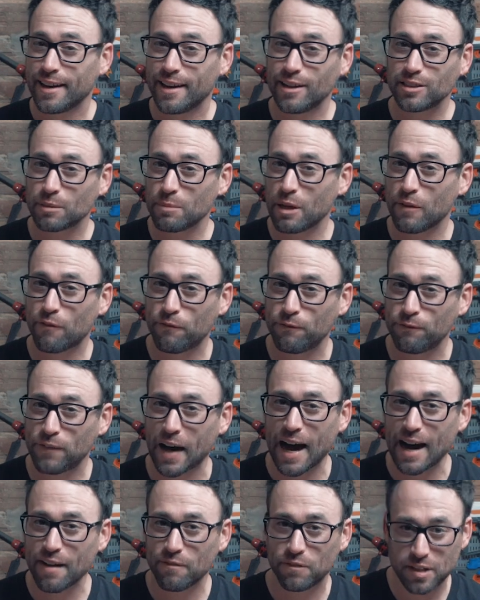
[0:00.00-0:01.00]
Here's gonna be
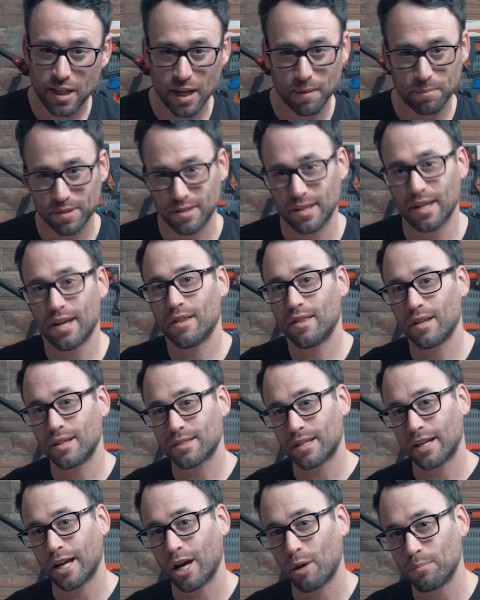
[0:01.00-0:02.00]
5 tips that
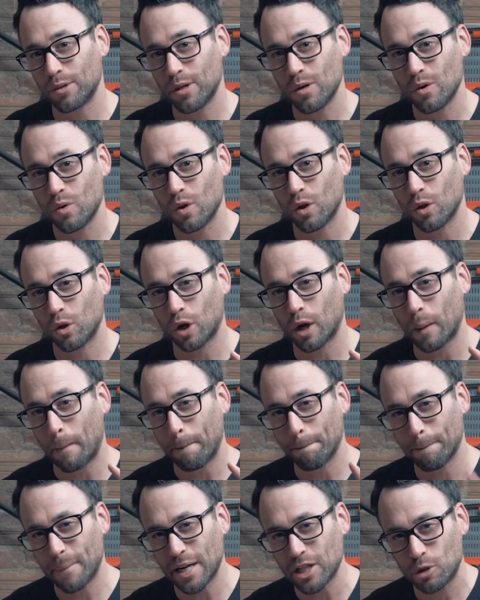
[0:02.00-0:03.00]
is gonna help you
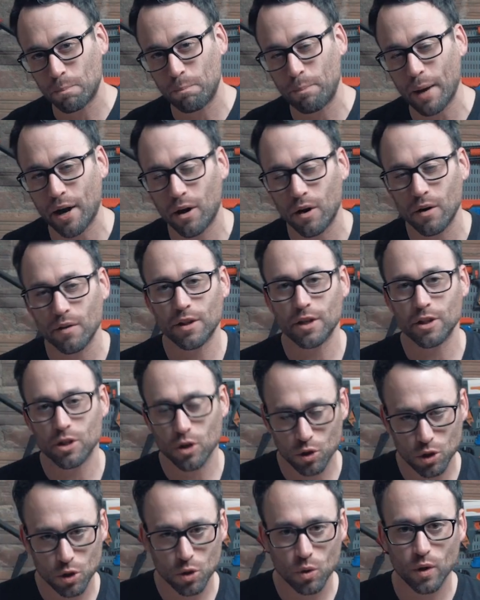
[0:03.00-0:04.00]
look much better than
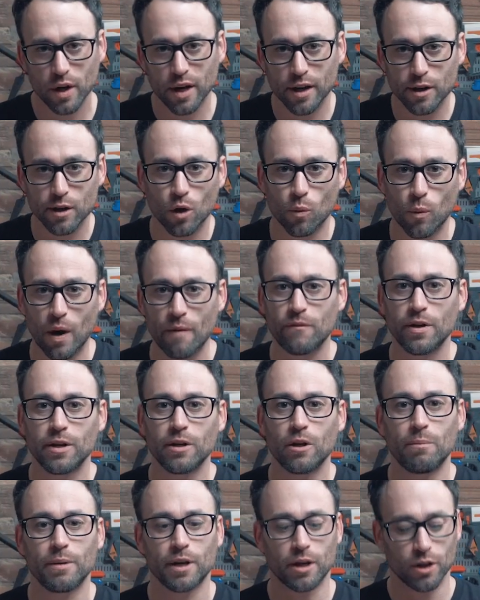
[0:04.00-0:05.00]
you do in your web
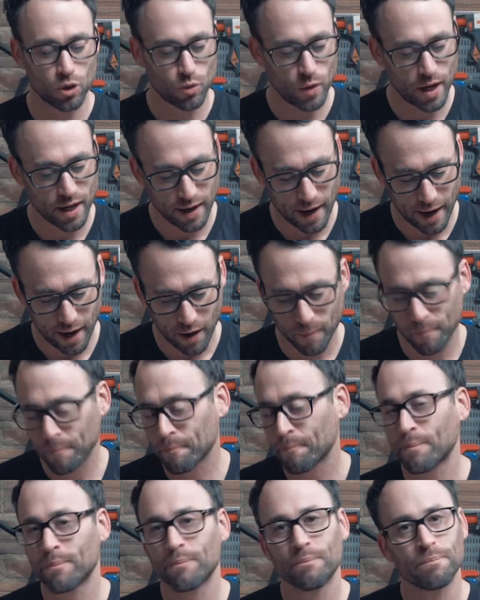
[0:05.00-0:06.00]
video, because right now,
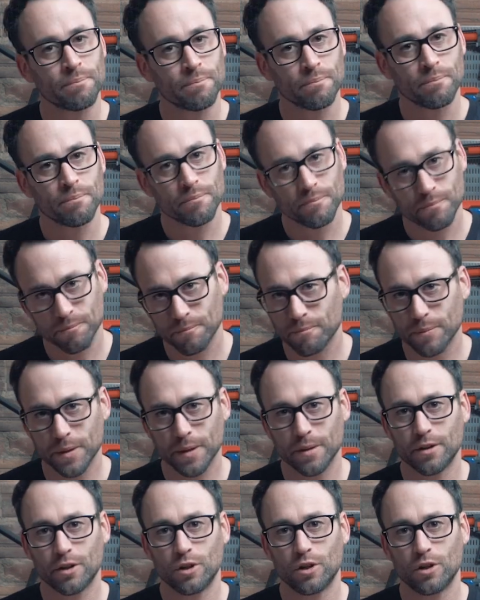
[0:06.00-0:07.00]

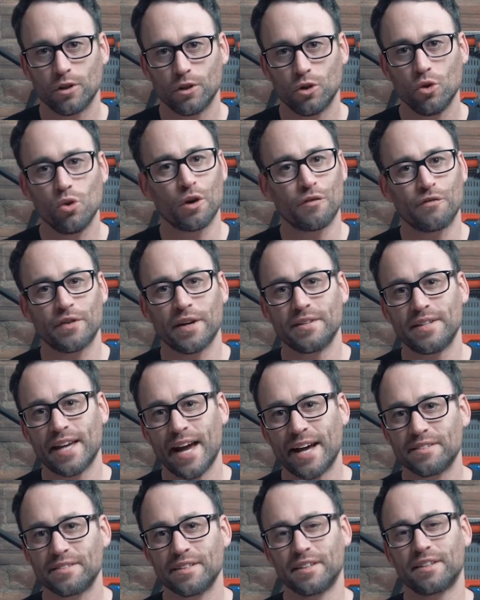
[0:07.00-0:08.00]
you look
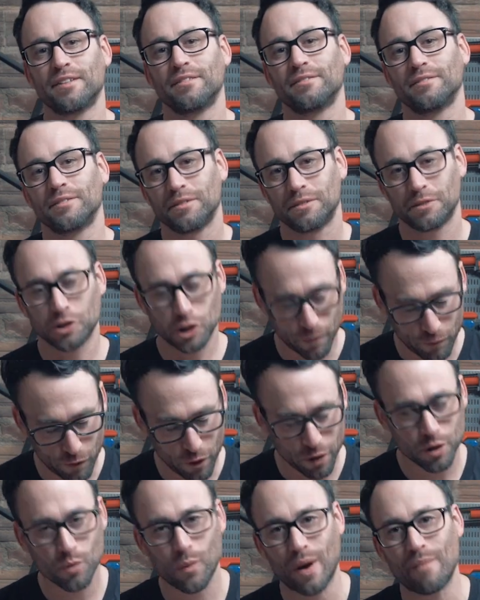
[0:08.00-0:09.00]
fantastic, except
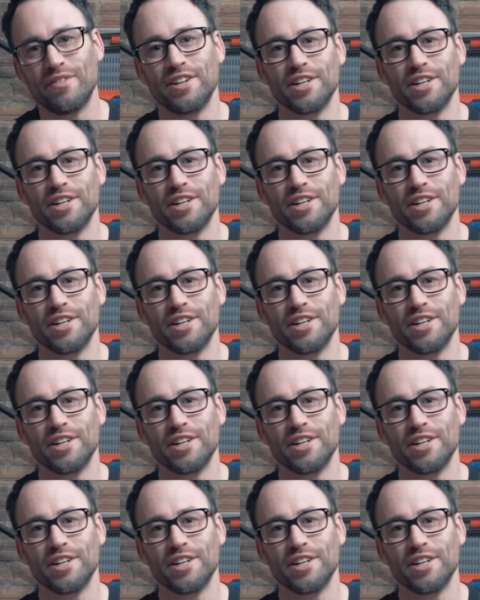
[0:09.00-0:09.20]
for in your web